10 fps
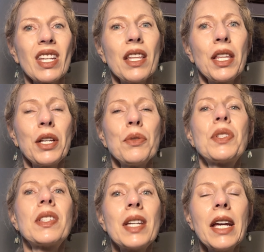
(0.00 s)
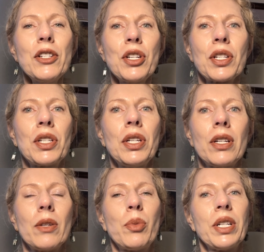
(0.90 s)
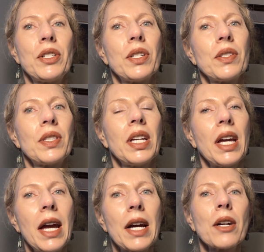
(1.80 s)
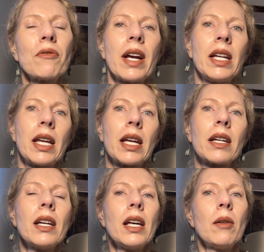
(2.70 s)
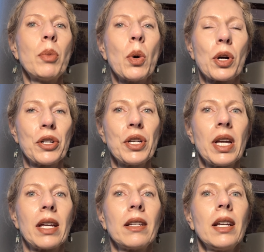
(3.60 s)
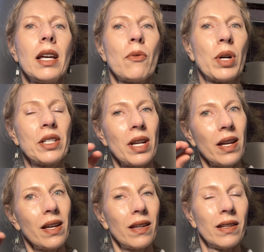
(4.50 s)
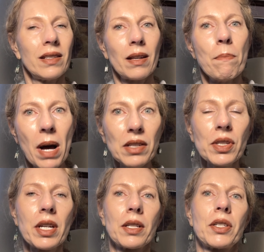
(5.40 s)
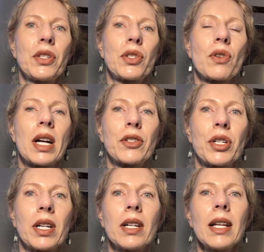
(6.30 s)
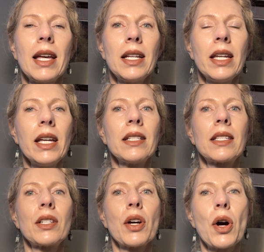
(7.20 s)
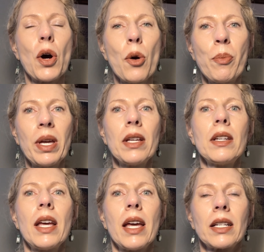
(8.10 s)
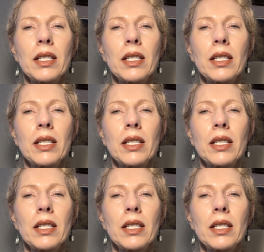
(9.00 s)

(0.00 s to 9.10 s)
the eustachian tube, which is the aerating portion, which is a muscular structure, needs to open and